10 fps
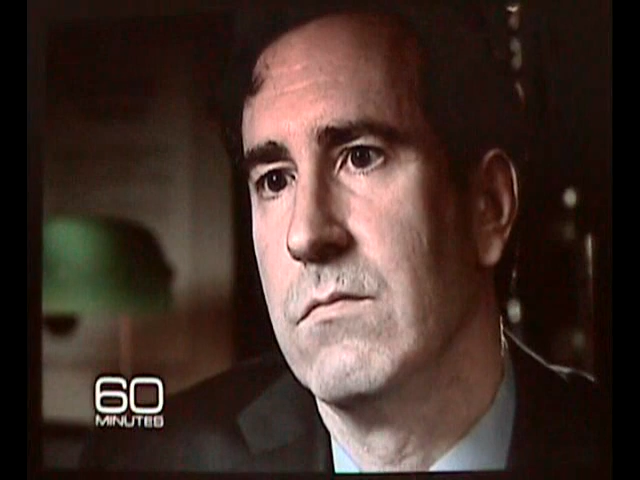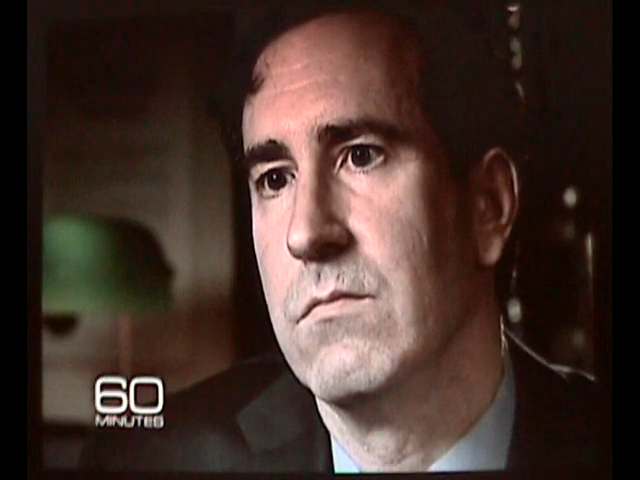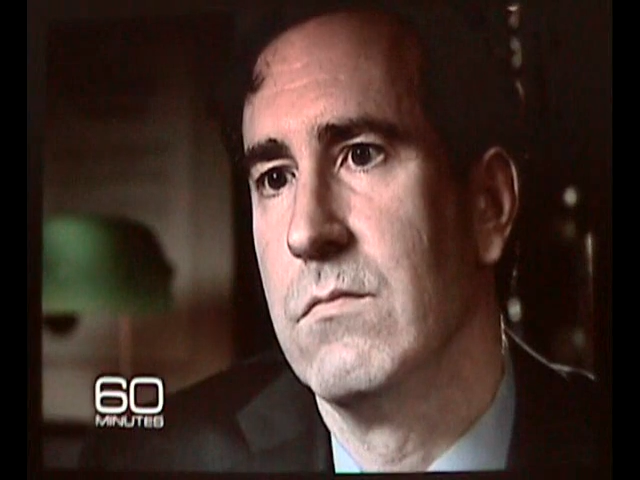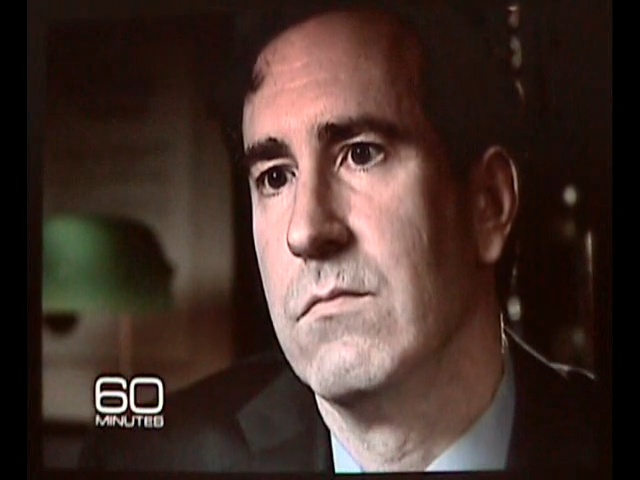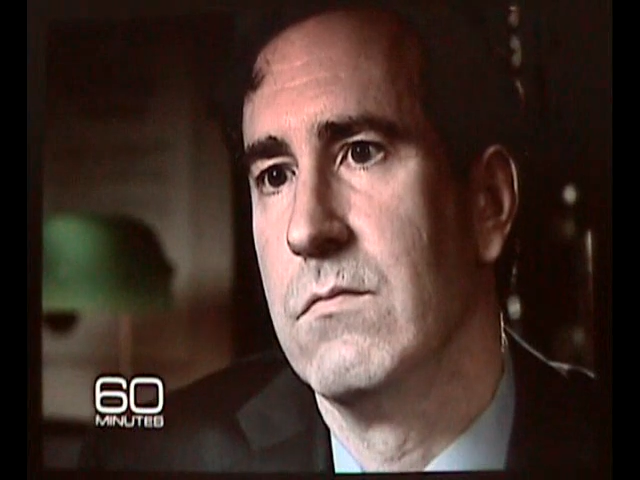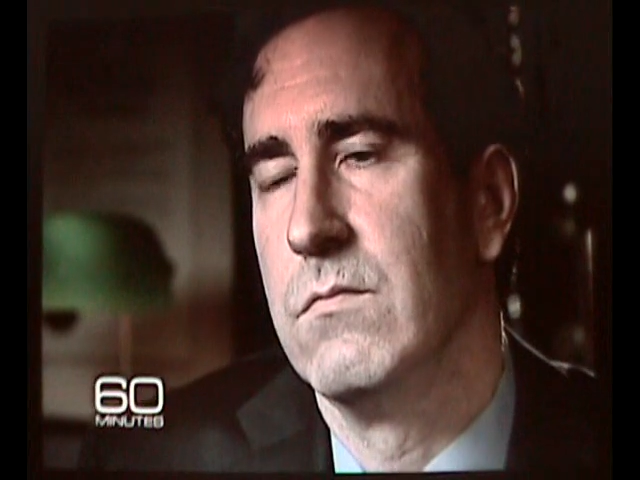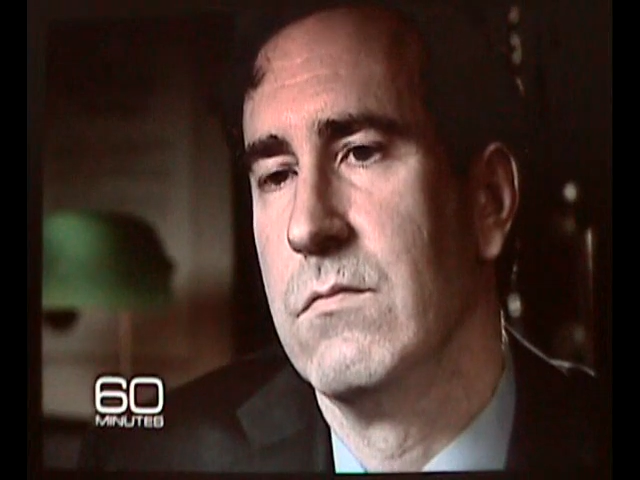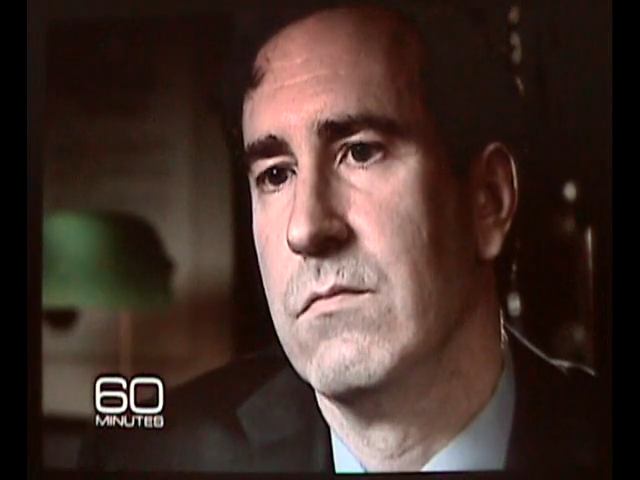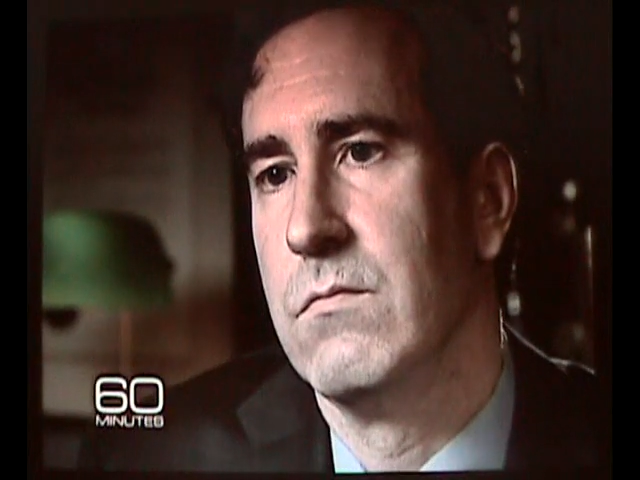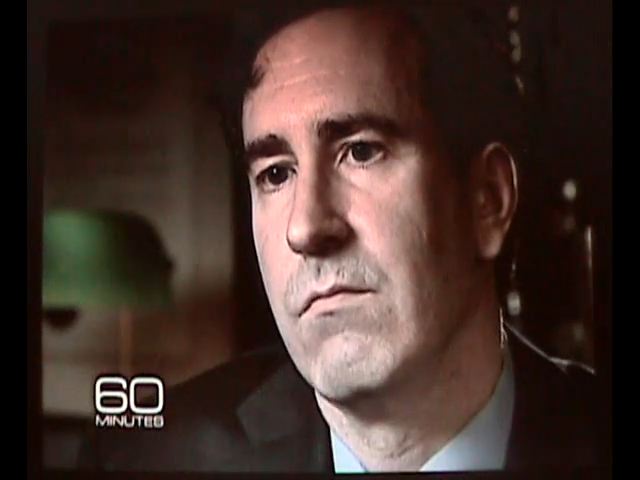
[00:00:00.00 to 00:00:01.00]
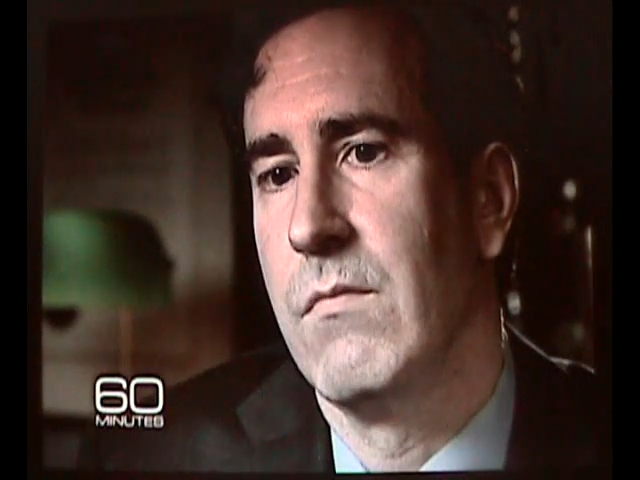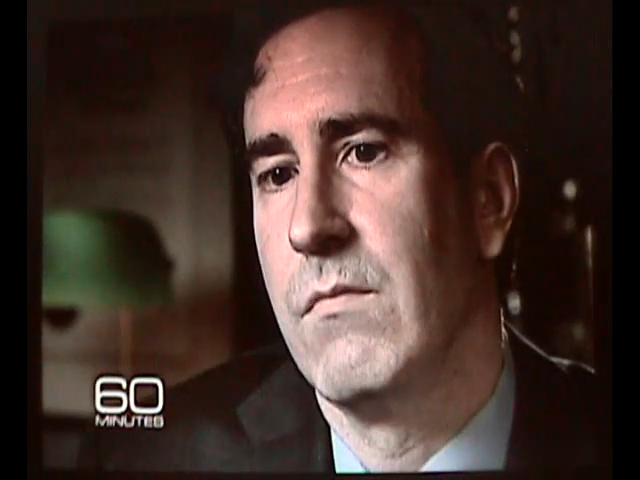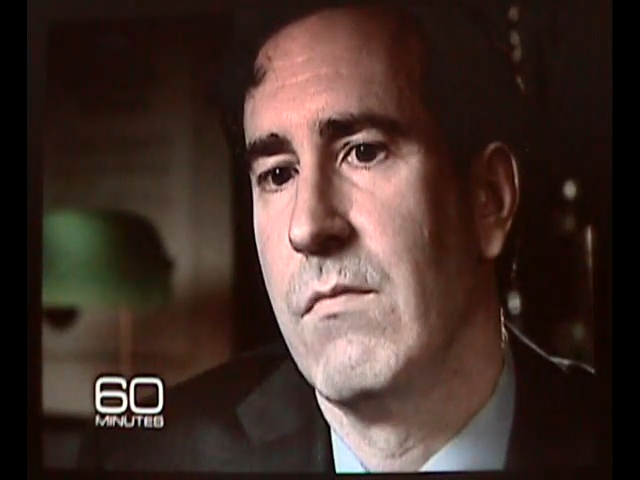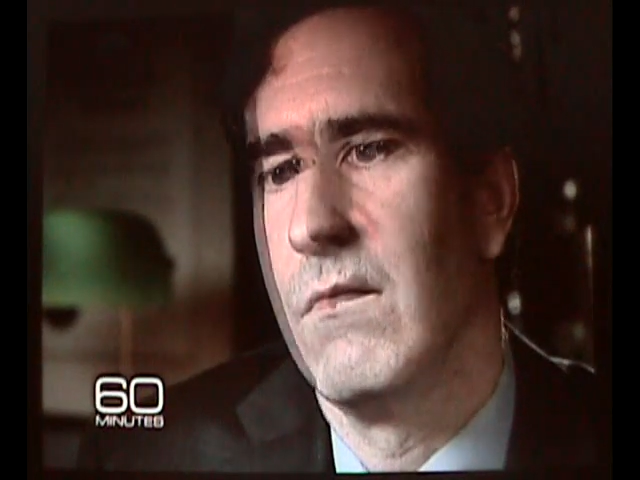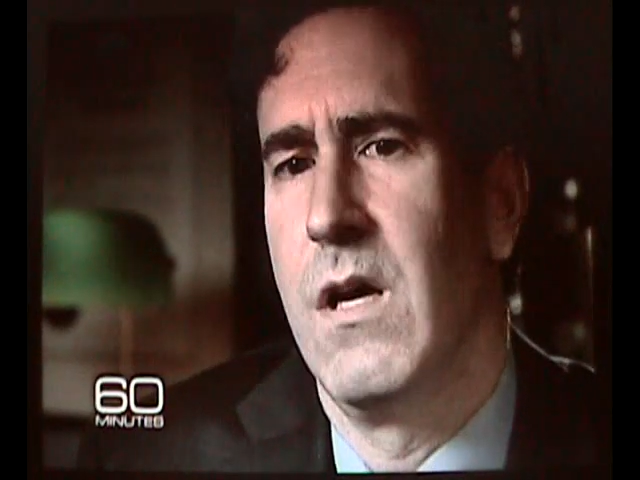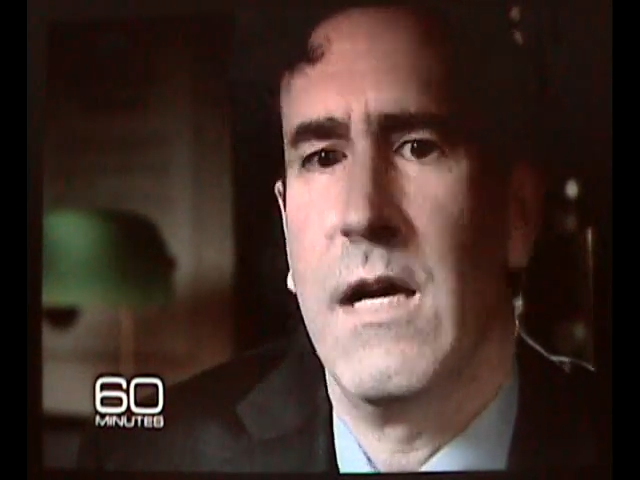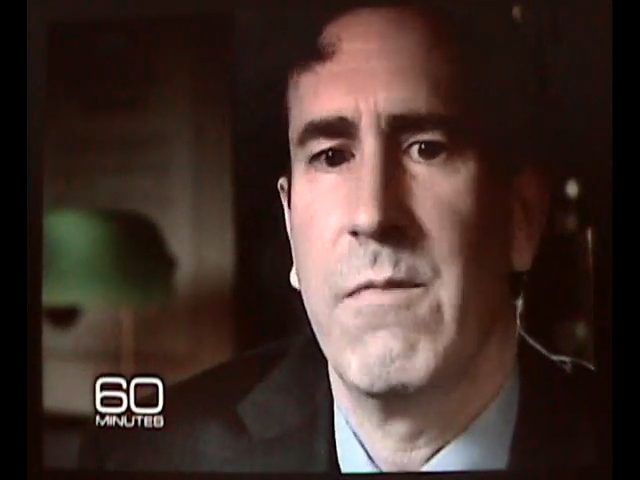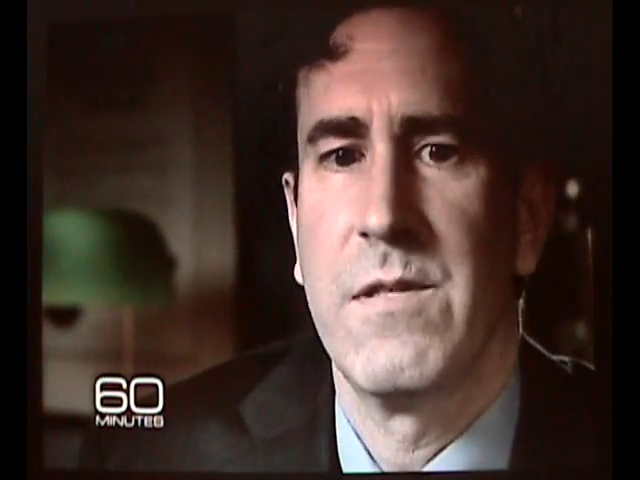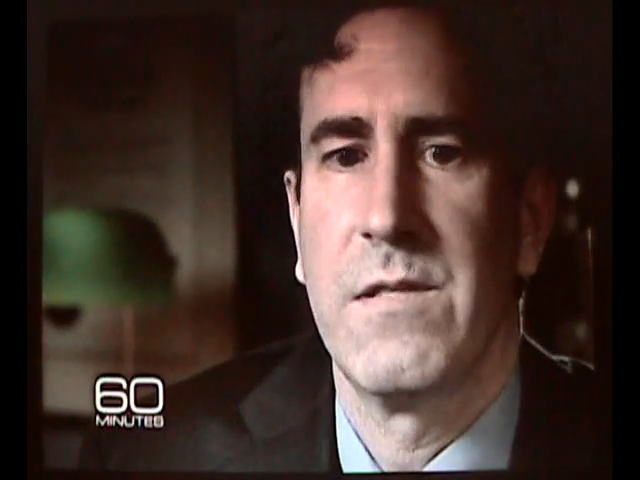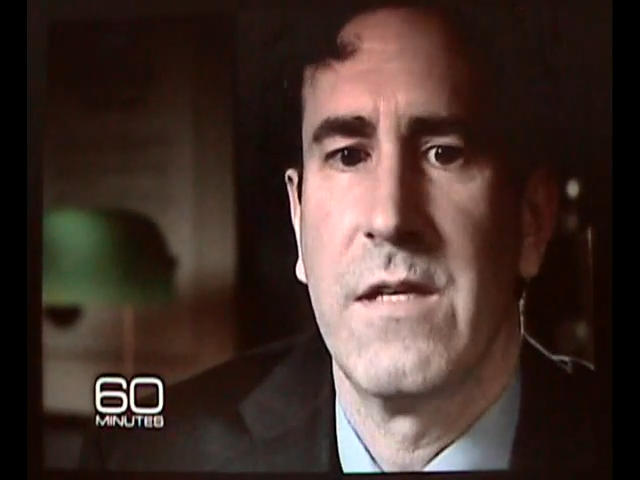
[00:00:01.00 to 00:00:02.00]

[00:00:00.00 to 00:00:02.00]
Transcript: this out besides you? I would